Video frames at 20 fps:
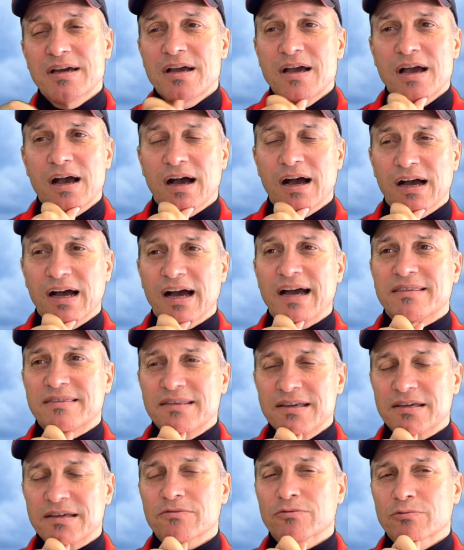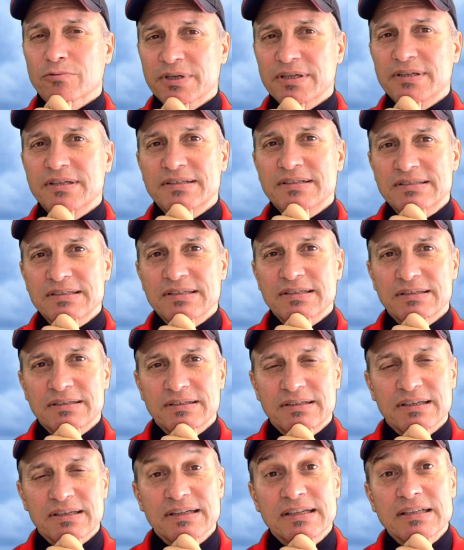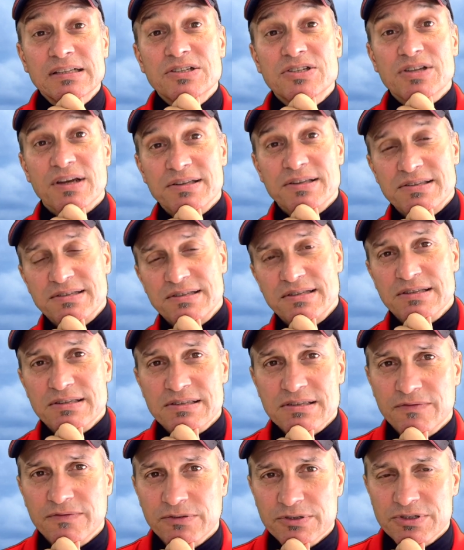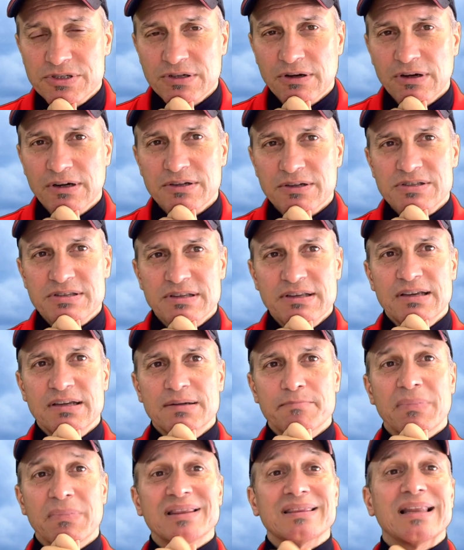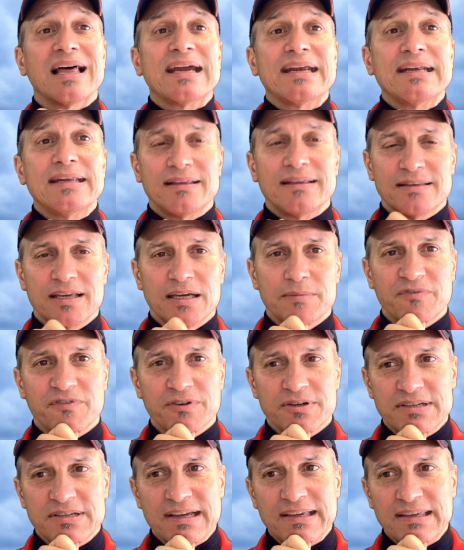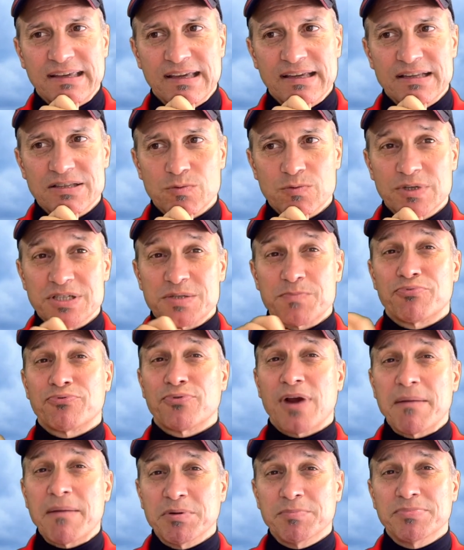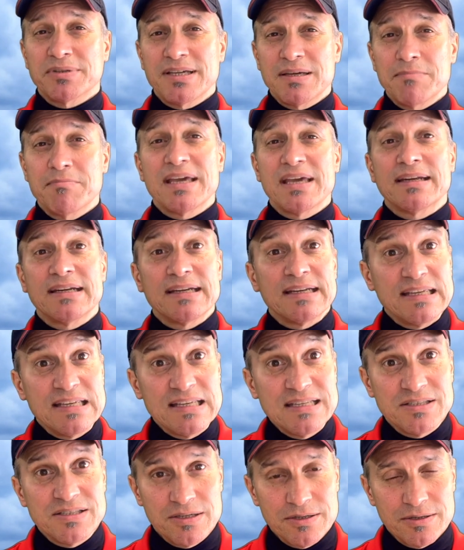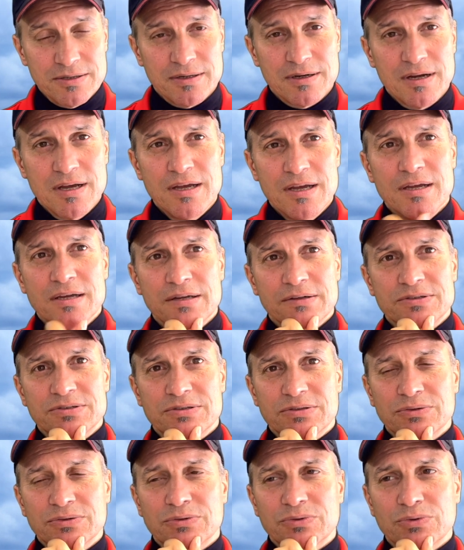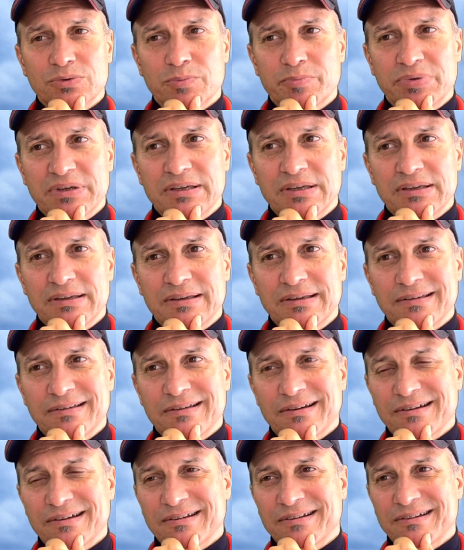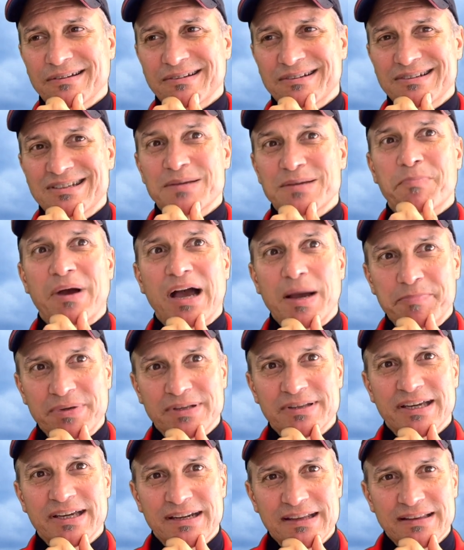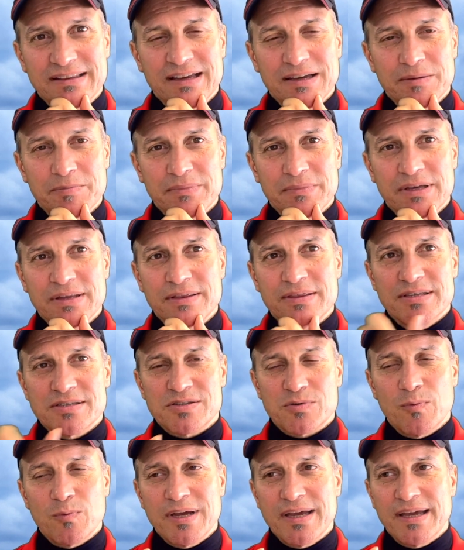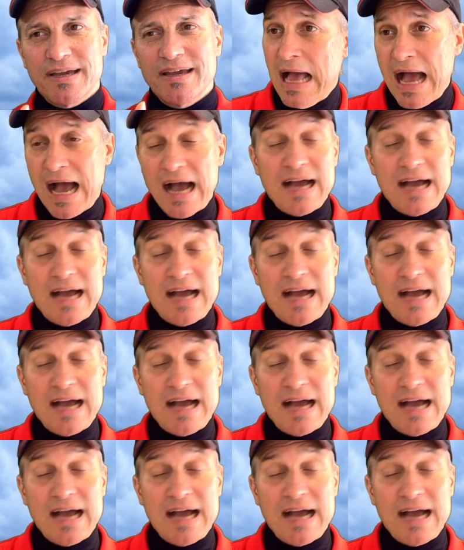I think it really did an injustice for sharks in maligning them for decades, which probably made it easier to be depopulating them in this way.